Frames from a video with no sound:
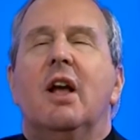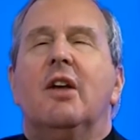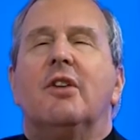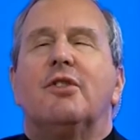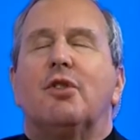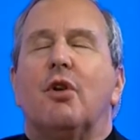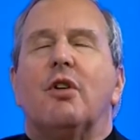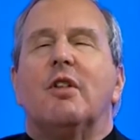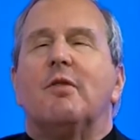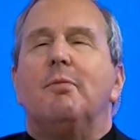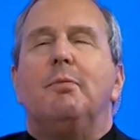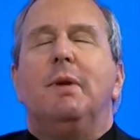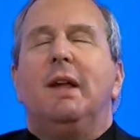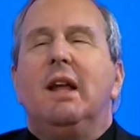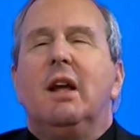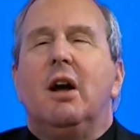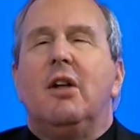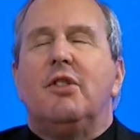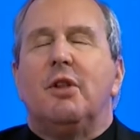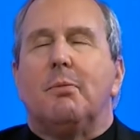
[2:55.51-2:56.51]
sort of
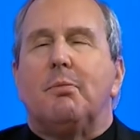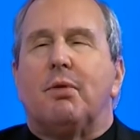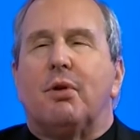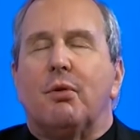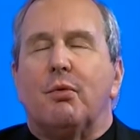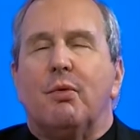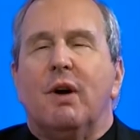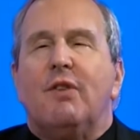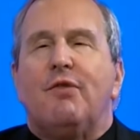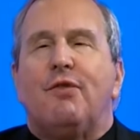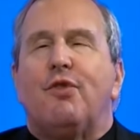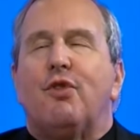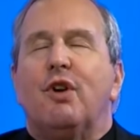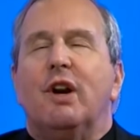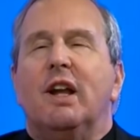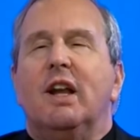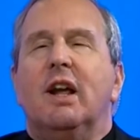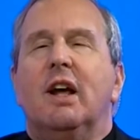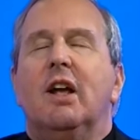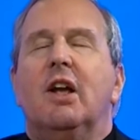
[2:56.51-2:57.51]
be on the
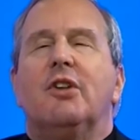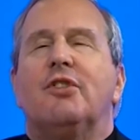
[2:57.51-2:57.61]
periphery